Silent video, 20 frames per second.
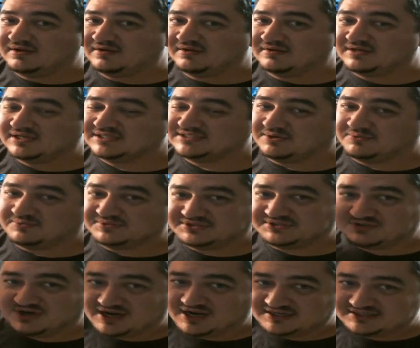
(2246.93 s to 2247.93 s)
because I was
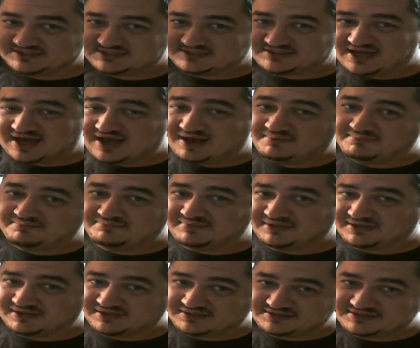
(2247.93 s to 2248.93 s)
trying to stop
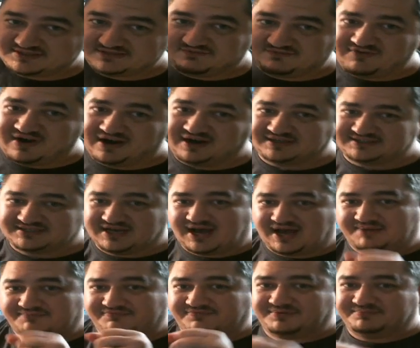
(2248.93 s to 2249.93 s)
the very
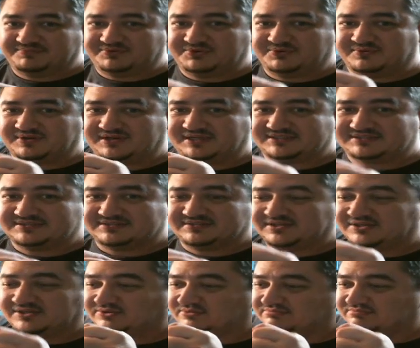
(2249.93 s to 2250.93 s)
top from doing its
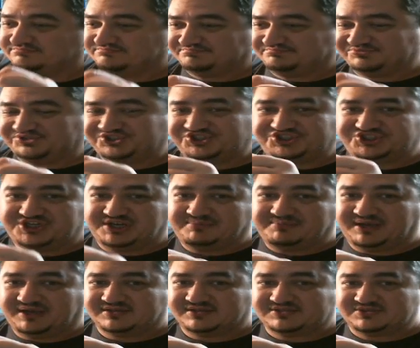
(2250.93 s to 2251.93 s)
little
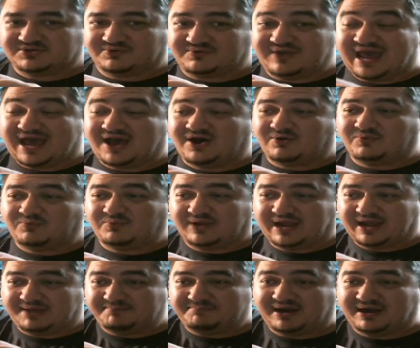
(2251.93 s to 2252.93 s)
shimmy. So now when
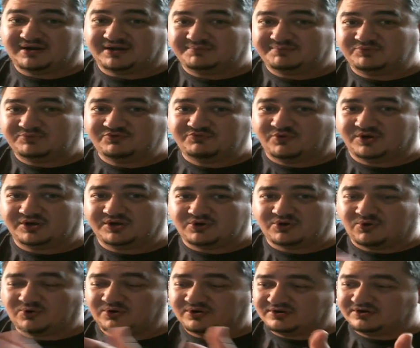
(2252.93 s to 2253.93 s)
I barely move one
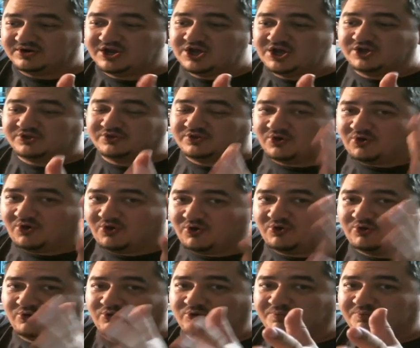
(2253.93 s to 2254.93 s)
corner, the
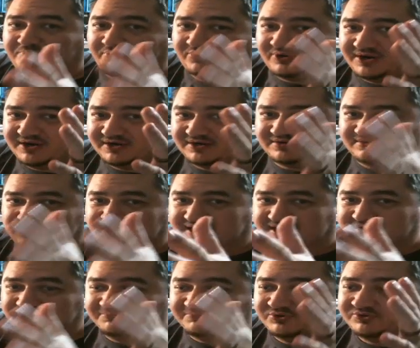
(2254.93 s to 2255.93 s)
whole printer like
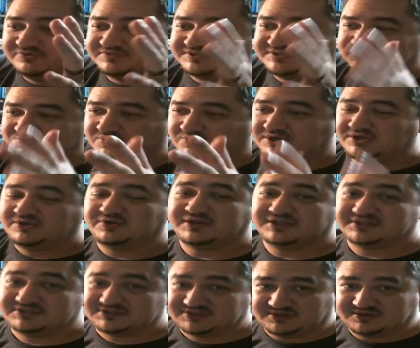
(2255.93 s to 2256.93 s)
moves as one
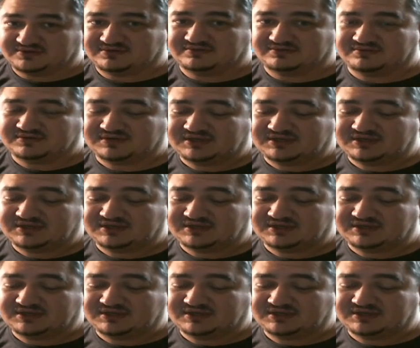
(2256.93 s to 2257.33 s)
unit. So